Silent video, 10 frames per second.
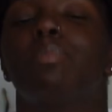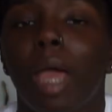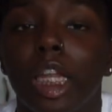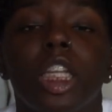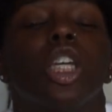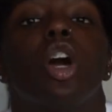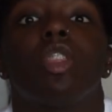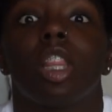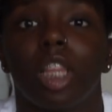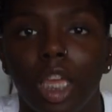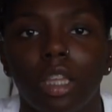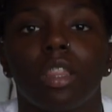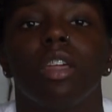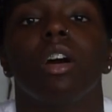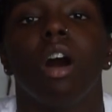depending on the
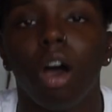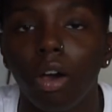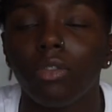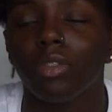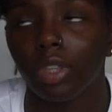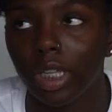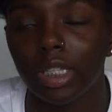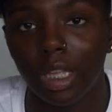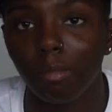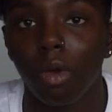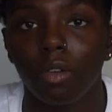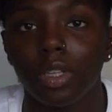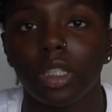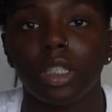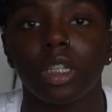length of the exam,
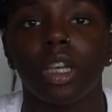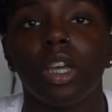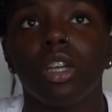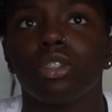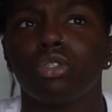obviously.